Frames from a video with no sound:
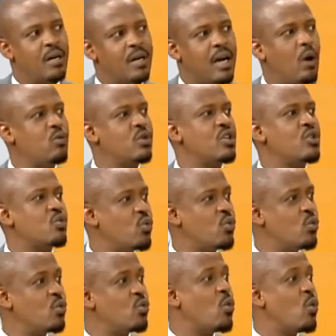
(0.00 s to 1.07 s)
counties
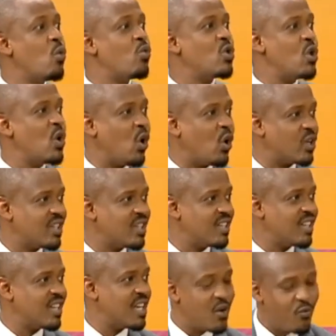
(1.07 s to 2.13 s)
who, who would not
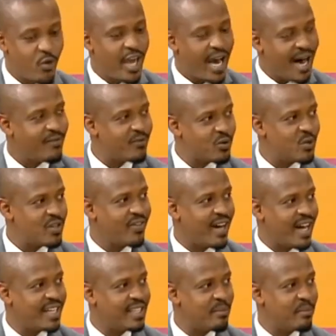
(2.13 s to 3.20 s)
if we have to
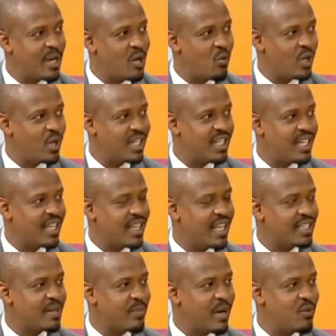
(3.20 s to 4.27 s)
divide them equally, mm.
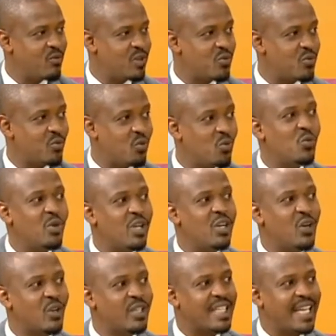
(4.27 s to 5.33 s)
there are some counties who will
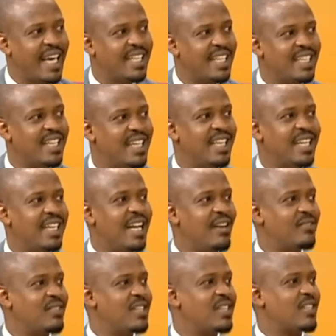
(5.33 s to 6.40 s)
not get any
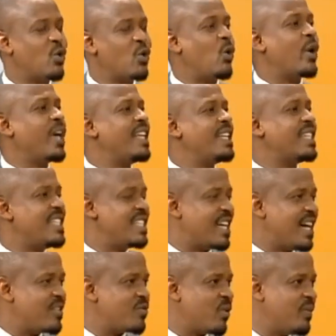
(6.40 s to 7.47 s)
enough teacher. teachers or any
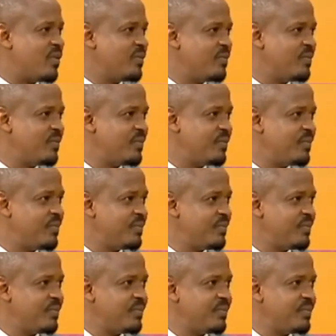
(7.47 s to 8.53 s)
teacher as well.
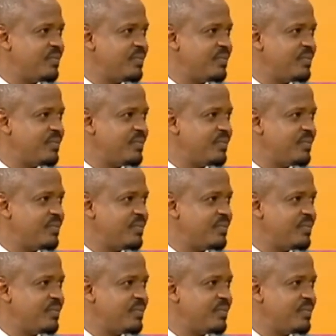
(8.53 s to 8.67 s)
Mm.